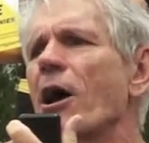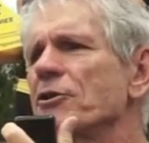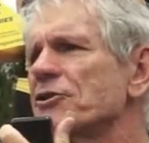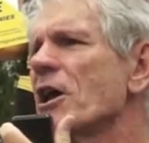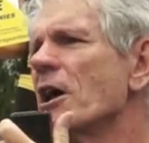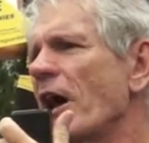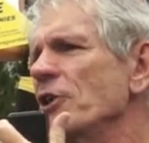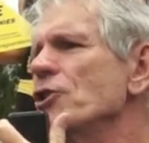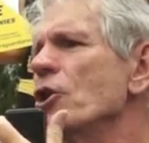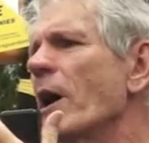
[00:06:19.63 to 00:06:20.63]
people
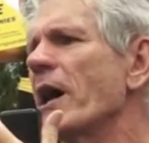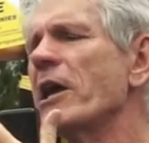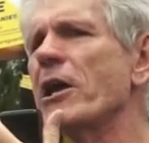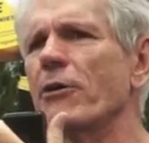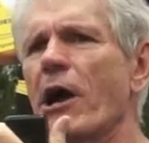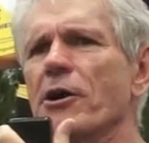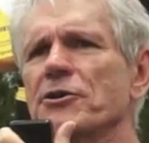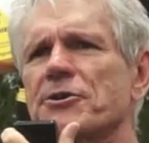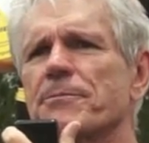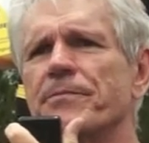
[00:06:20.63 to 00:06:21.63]
that
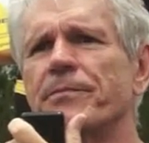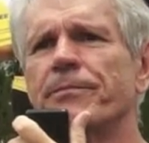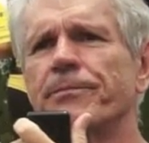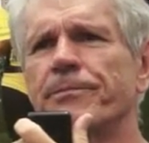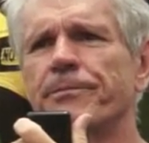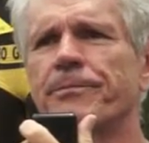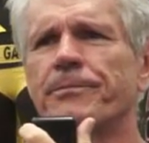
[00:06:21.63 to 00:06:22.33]
as a happening,